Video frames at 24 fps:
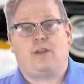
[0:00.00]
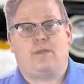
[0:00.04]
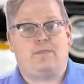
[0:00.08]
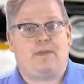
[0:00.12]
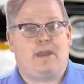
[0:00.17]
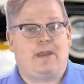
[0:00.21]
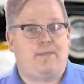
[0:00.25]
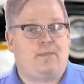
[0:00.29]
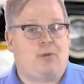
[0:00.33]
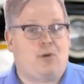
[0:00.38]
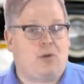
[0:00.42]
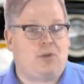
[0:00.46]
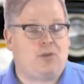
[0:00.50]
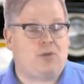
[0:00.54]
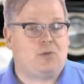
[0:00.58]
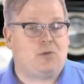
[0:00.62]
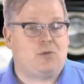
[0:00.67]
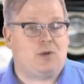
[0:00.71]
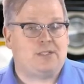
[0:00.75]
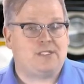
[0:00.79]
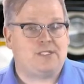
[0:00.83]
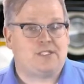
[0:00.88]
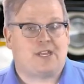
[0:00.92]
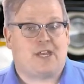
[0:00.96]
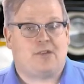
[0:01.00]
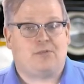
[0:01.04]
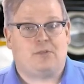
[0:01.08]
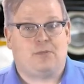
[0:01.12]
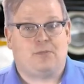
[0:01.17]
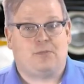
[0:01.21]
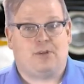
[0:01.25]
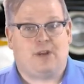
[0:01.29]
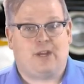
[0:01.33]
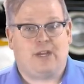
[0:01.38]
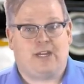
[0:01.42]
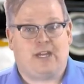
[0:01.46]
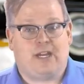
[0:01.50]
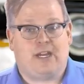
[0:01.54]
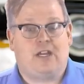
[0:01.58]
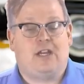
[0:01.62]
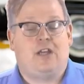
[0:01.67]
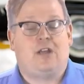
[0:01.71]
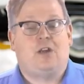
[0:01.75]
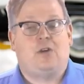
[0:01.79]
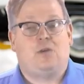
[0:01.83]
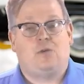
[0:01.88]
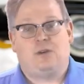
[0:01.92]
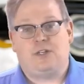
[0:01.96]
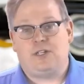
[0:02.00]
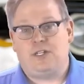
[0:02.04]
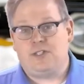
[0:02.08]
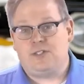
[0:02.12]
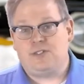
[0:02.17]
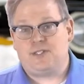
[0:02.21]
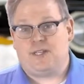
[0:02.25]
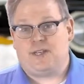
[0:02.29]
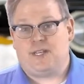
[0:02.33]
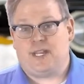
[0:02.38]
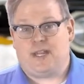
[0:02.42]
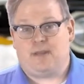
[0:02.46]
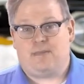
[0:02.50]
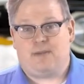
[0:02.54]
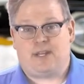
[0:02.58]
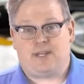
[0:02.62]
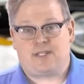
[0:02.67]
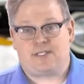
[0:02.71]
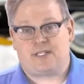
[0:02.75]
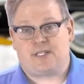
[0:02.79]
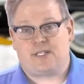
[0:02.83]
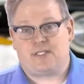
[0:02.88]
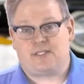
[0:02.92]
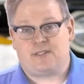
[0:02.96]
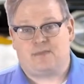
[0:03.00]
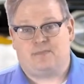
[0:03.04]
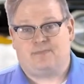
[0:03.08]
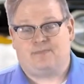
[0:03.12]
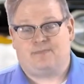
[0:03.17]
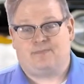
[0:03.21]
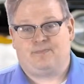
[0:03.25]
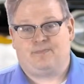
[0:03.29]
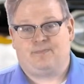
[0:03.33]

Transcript: it may pull to one side when braking when using the ABS system.